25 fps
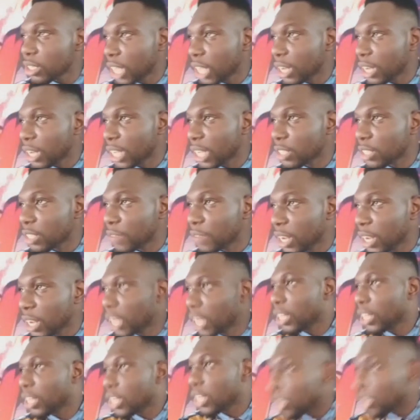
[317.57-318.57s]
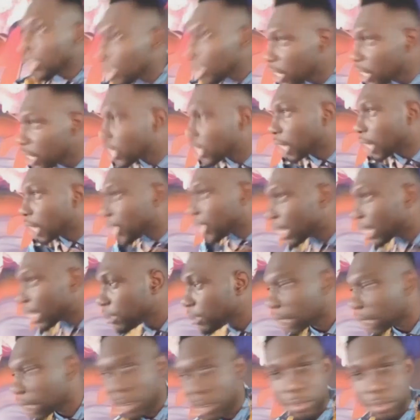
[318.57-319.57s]
sound like his father. He sound
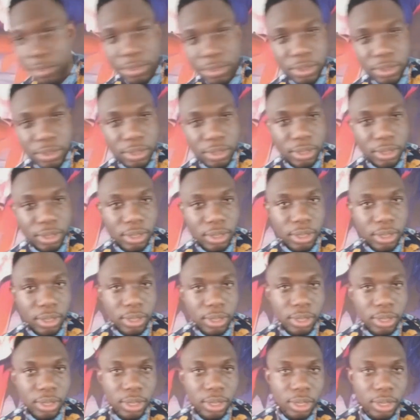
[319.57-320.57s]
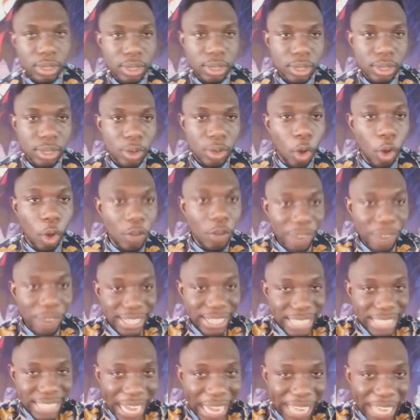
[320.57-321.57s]
like himself.
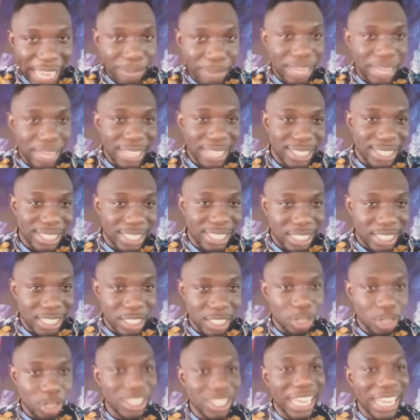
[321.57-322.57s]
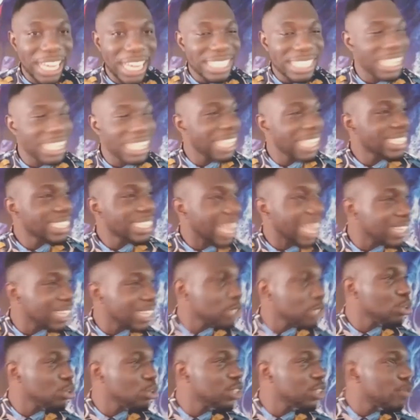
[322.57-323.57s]
Over time, that distinction, he has
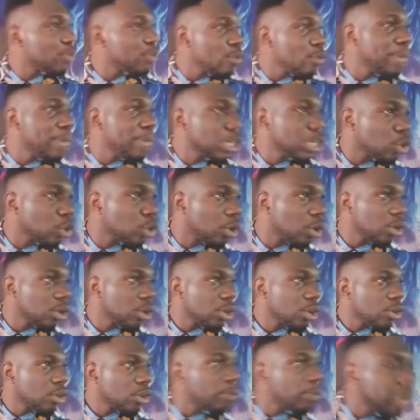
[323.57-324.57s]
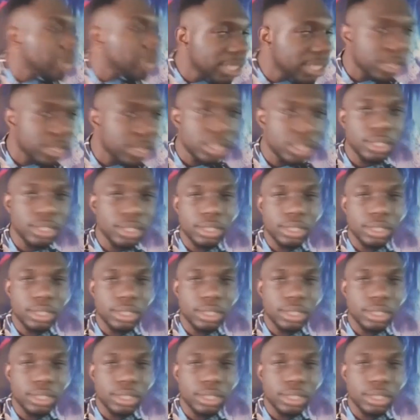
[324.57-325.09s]
entered into his full measure completely.